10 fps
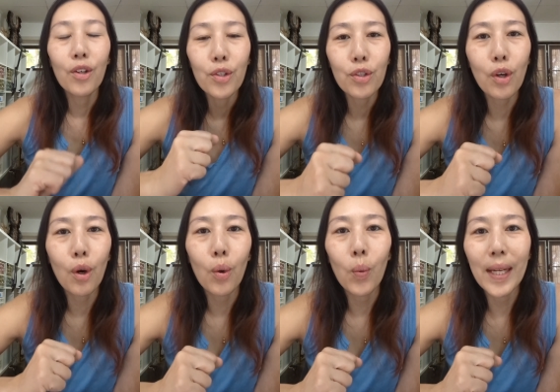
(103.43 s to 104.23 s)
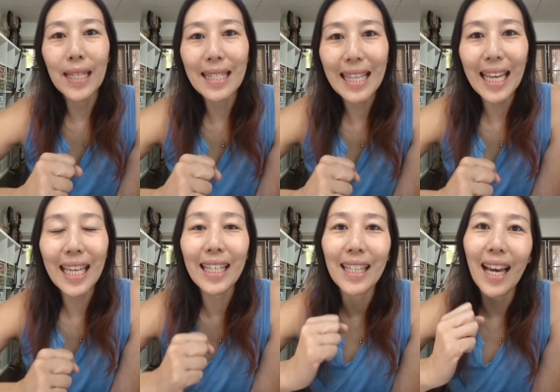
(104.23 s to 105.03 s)
So when it's
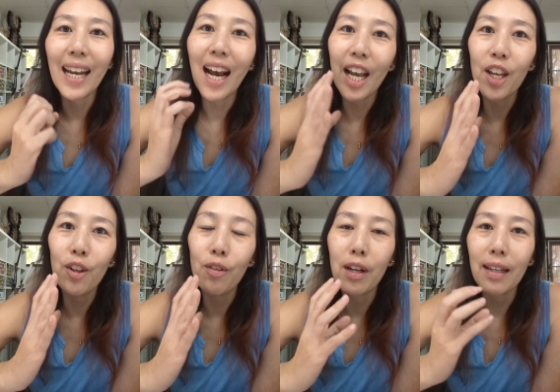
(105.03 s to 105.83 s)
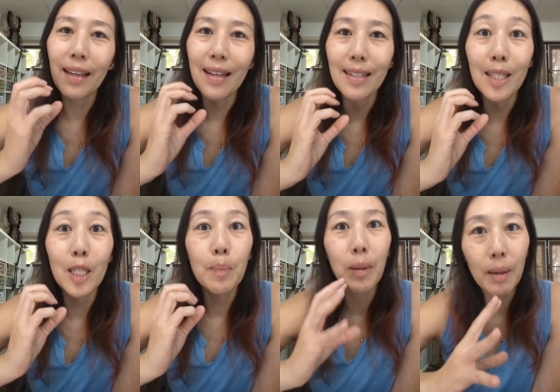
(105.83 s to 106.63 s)
saying that hyaluronic acid
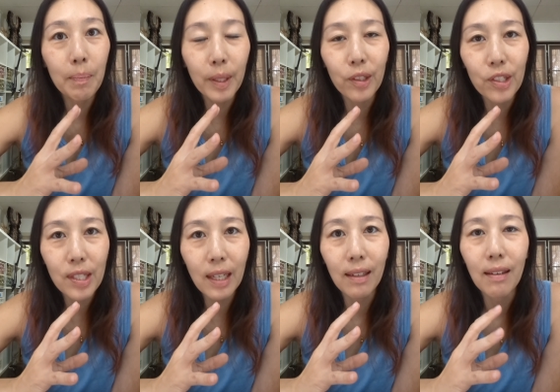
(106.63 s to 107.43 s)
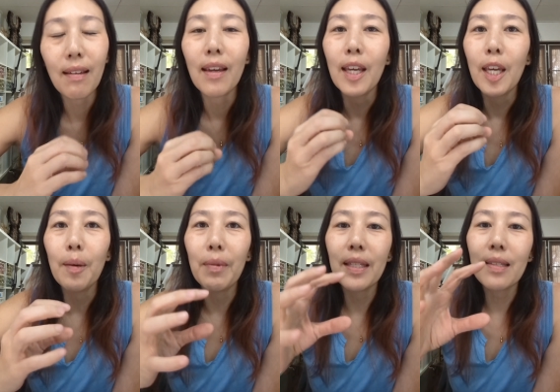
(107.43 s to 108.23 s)
is plumping your skin,
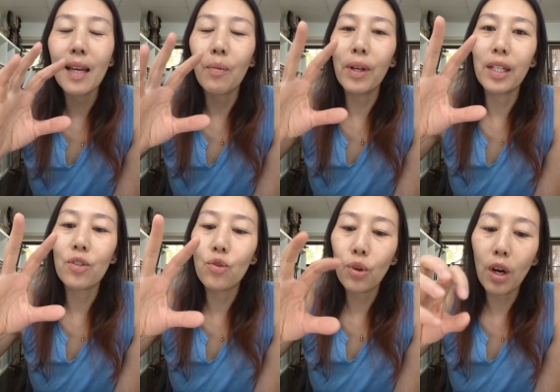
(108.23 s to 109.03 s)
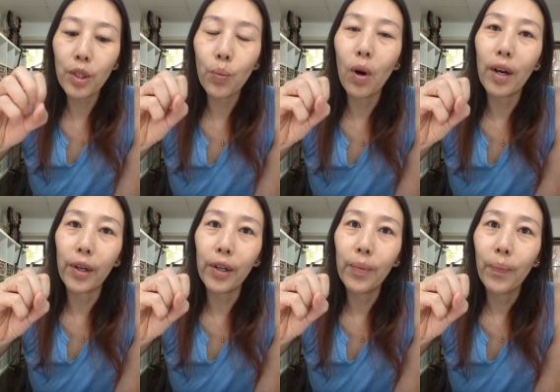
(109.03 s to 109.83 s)
it means that when it draws
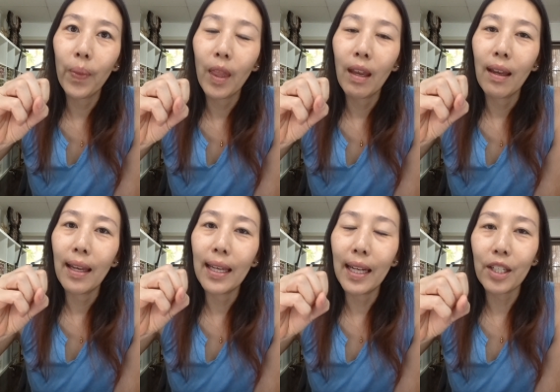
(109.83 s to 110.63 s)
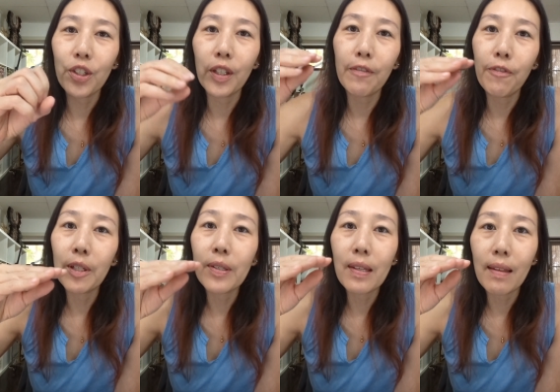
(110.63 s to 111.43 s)
water, it actually
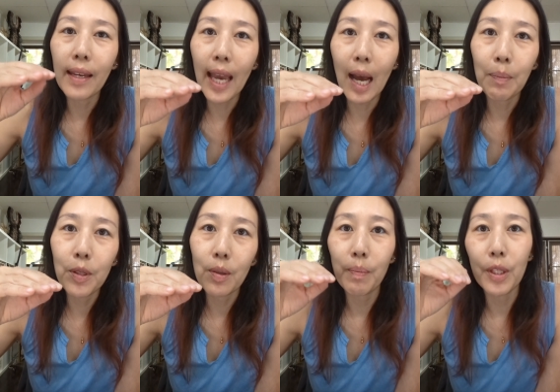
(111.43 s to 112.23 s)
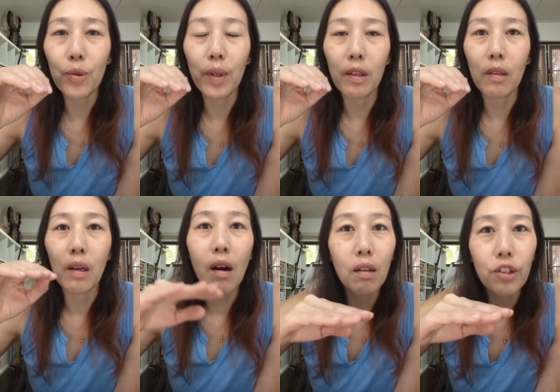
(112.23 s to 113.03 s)
fills in the gaps between the
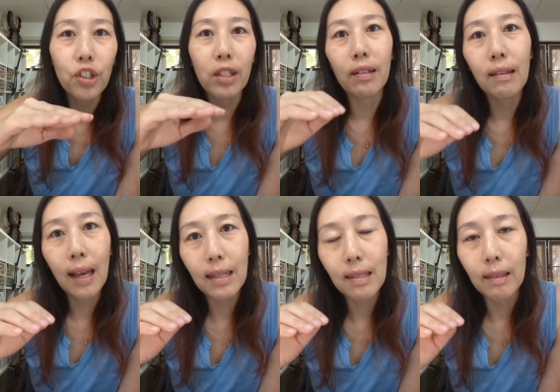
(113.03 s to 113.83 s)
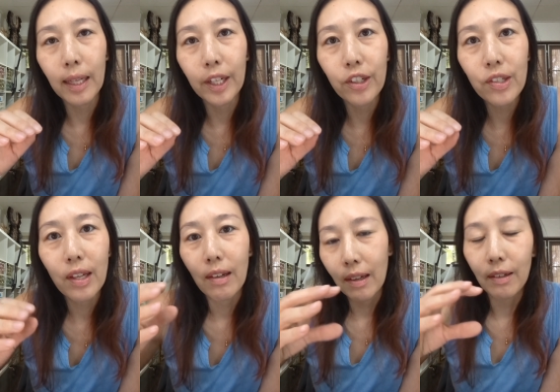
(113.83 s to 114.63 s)
collagen and elastin layers
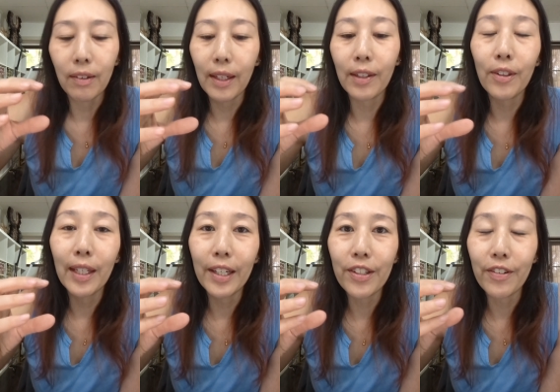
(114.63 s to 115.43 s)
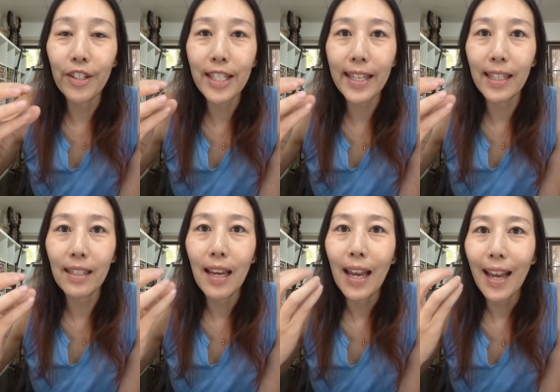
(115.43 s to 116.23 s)
and all the other layers of your skin